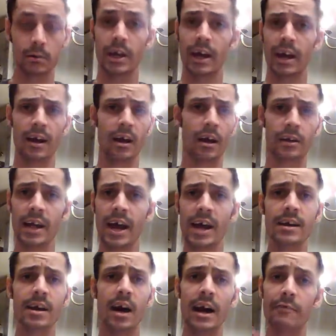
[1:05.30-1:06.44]
Okay,
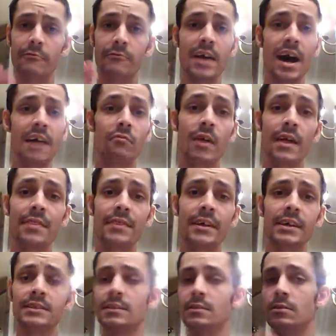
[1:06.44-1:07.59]
again, I have not read
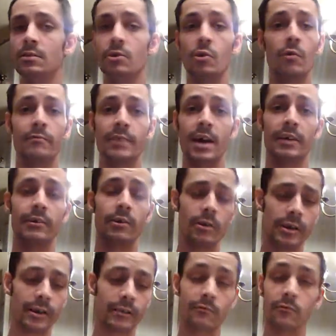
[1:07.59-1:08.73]
this. You have not
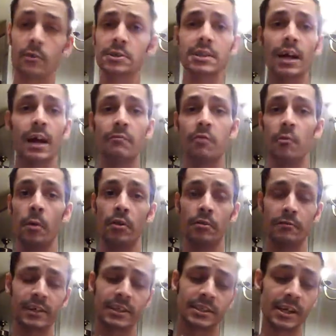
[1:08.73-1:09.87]
heard it. First time for both
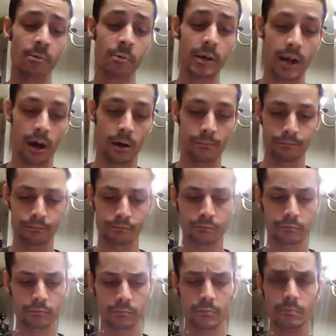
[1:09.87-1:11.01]
of us. Here we go.
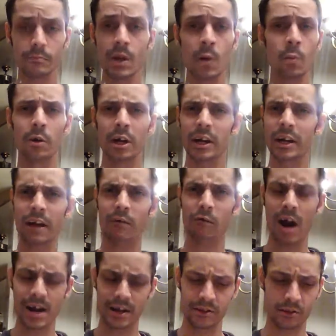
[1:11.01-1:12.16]
We're going to get
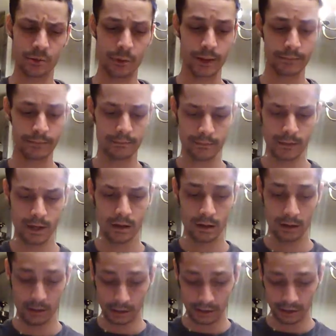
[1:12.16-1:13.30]
right into it.
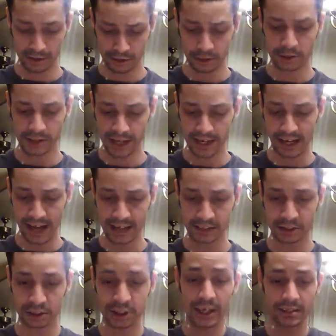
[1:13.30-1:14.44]
This looks like it
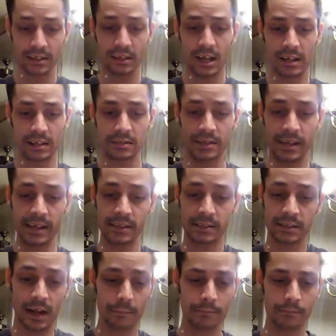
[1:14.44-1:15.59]
has she has a lot to say this
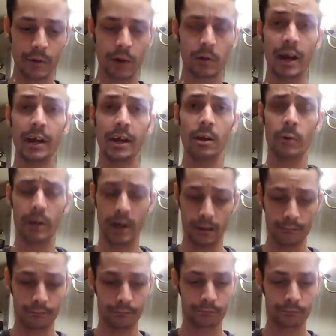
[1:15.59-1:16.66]
time. Okay, here we go.